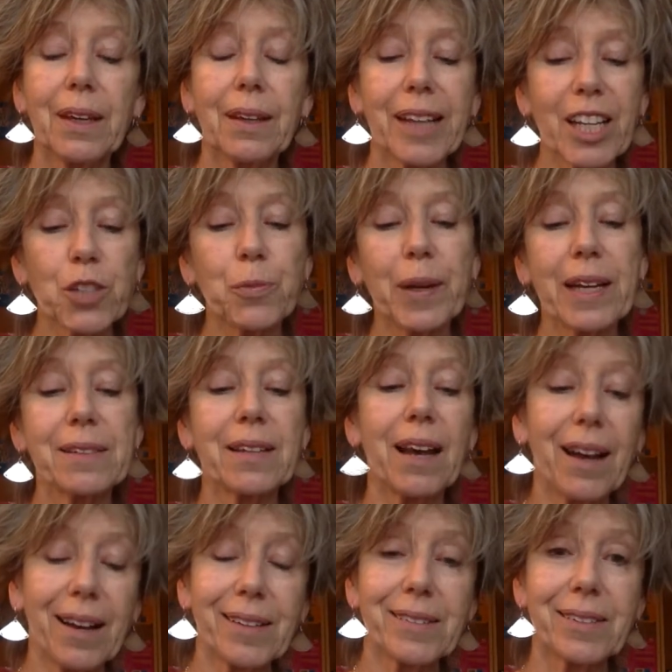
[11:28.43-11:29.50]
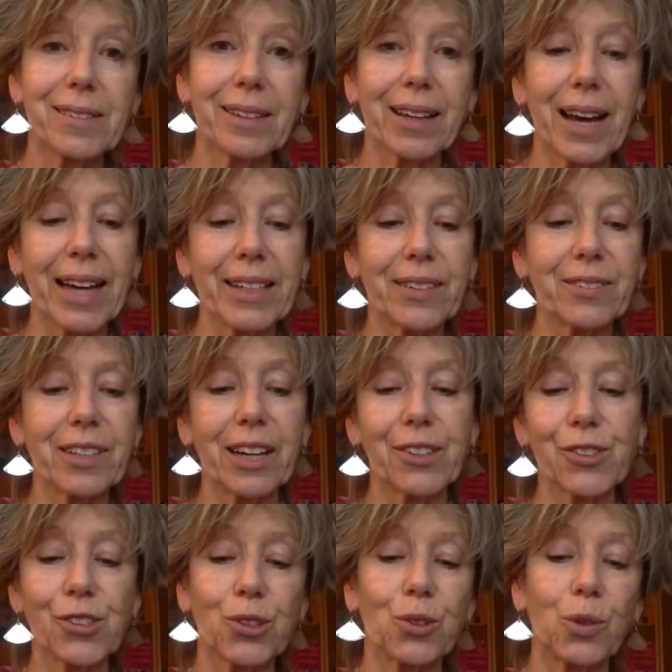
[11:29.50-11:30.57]
That's because hers is the kind of
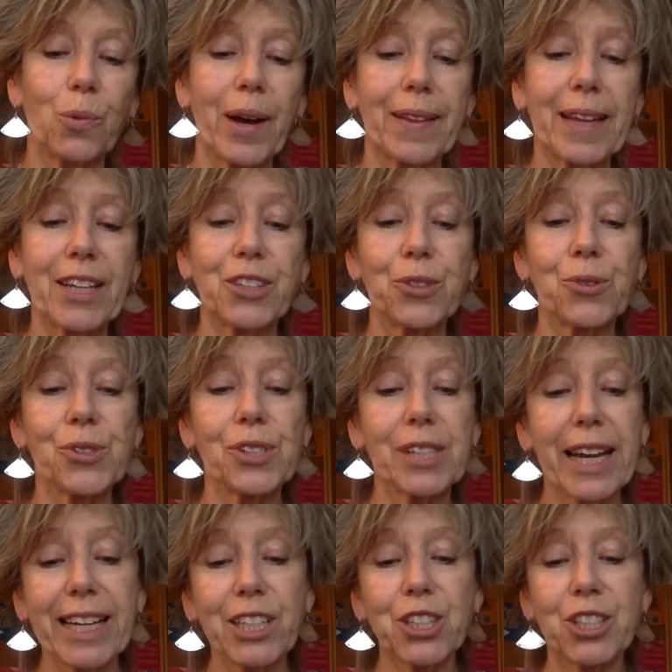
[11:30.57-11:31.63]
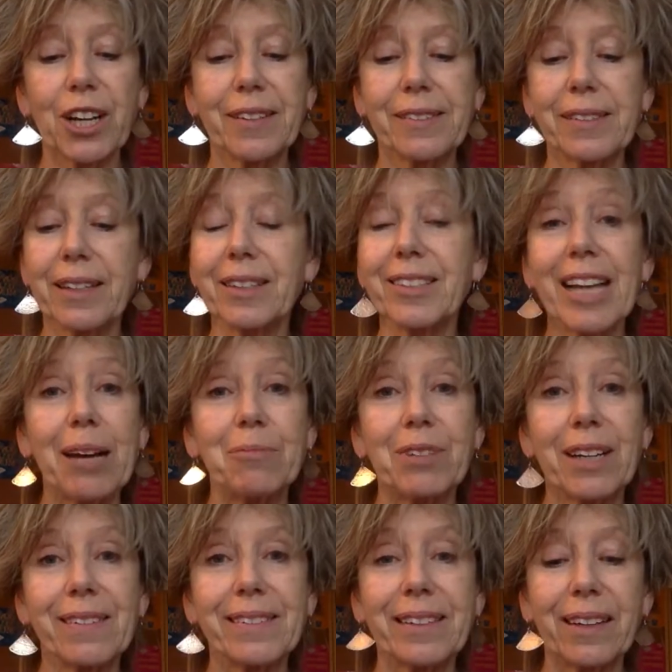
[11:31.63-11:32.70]
dance school where they do stage dancing and tap
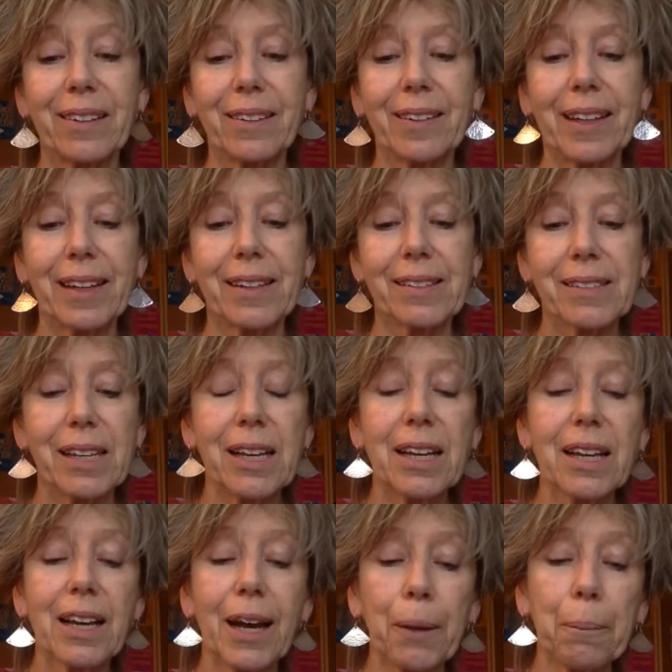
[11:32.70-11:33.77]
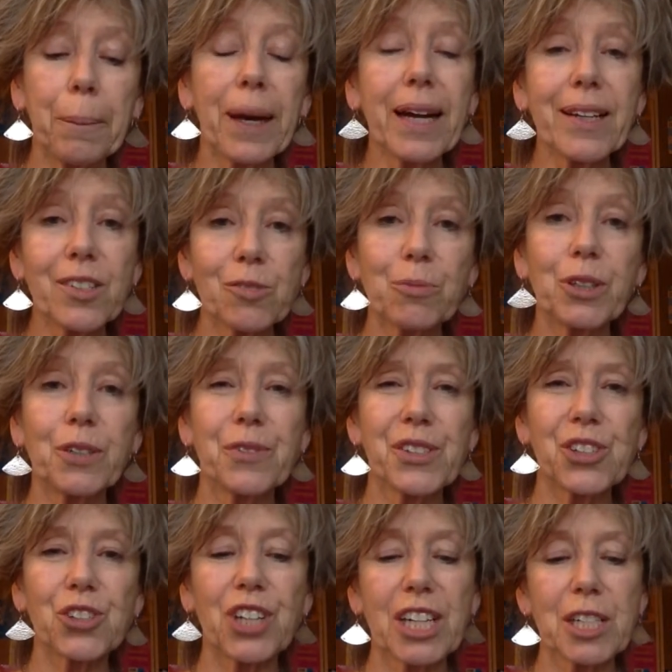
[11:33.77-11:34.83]
dancing and things, and mine's more of a
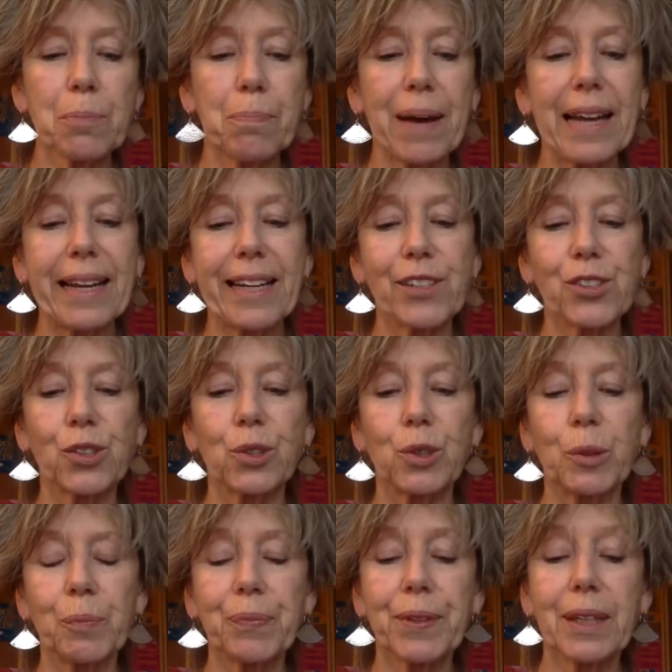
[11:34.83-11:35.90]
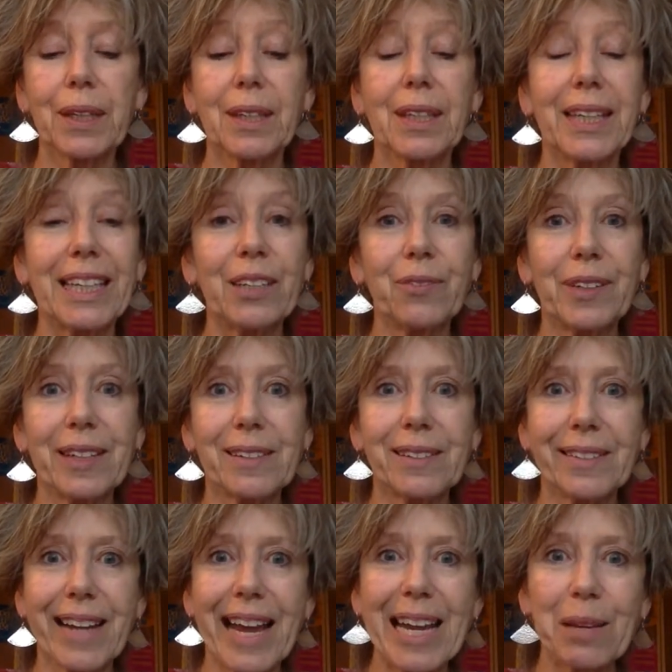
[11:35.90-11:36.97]
strict ballet school. Even its
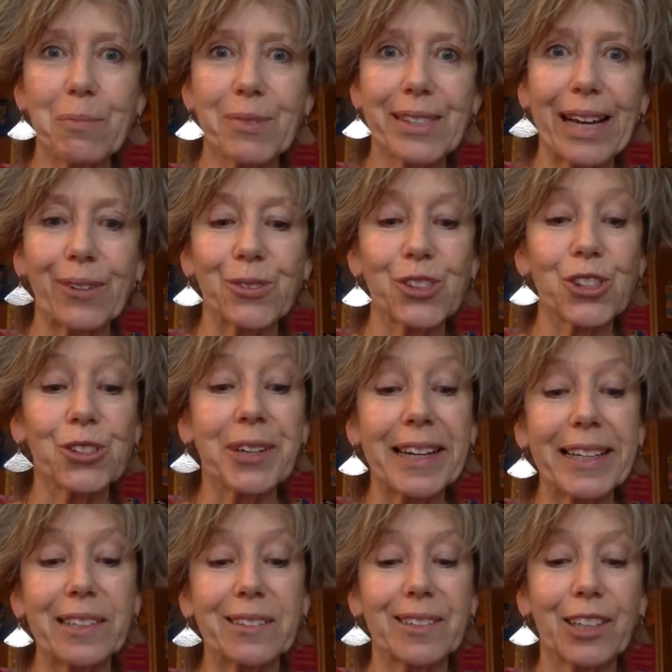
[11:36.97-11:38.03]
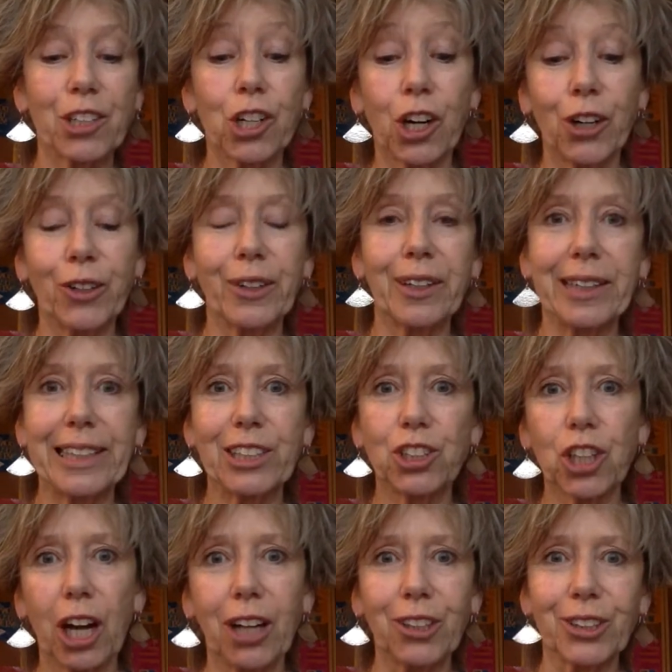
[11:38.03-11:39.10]
name sounds strict, the Coralie
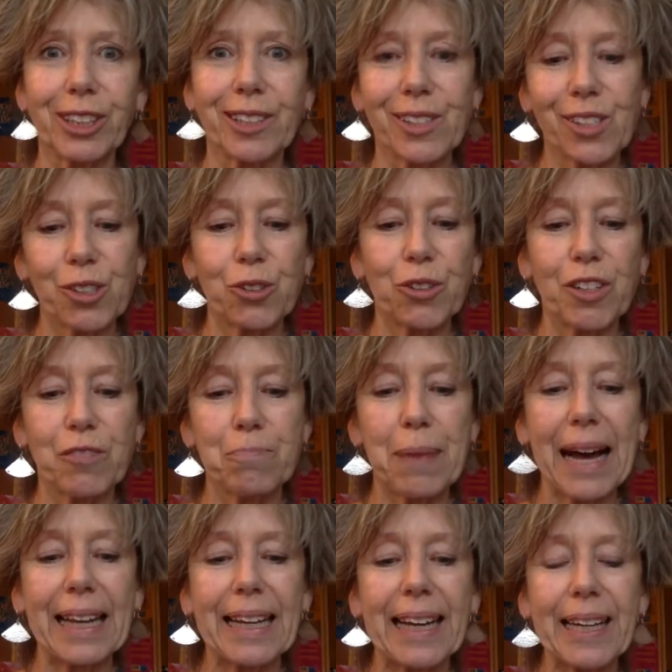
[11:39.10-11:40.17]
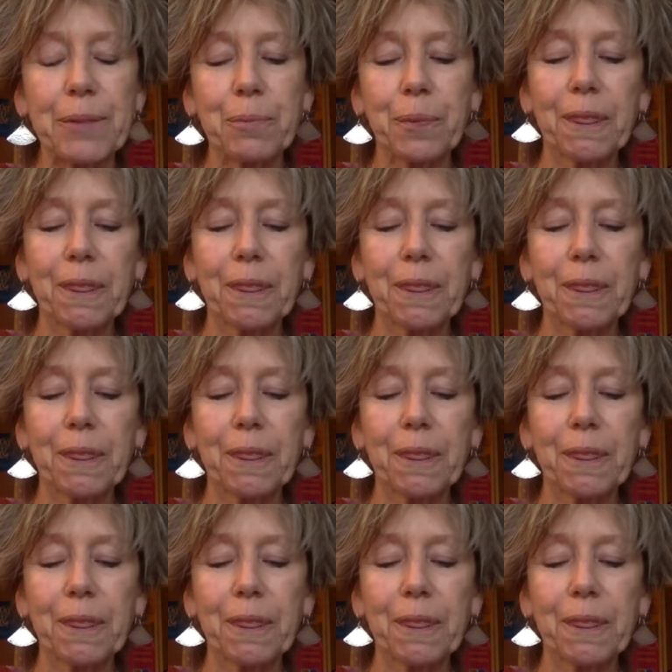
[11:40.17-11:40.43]
Charlton School of Ballet.